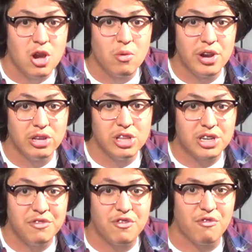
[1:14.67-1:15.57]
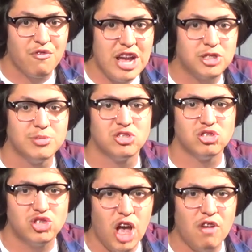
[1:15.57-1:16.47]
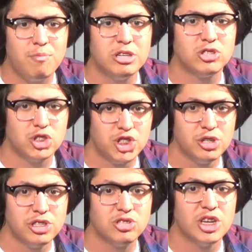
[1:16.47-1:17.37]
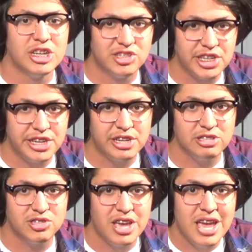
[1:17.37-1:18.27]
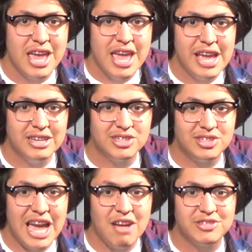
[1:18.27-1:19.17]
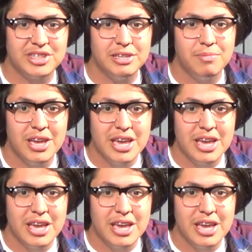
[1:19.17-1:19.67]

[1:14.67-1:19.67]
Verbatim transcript: We are looking for freshmen, sophomores, juniors, seniors, and a staff team.